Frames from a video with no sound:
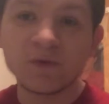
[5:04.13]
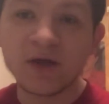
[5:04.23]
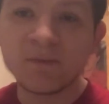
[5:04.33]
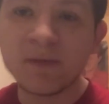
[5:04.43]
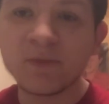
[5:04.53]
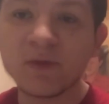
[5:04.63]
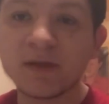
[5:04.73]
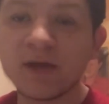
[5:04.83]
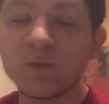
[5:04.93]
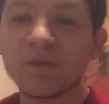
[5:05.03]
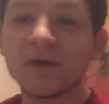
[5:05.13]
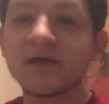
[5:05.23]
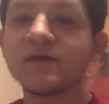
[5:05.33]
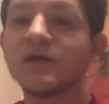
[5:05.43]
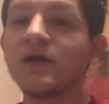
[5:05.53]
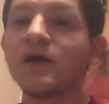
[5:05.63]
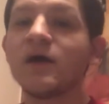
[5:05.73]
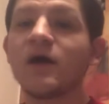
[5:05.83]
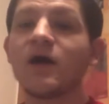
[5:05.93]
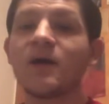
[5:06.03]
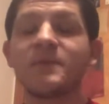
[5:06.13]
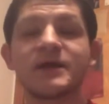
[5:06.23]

down memory lane with me. Um,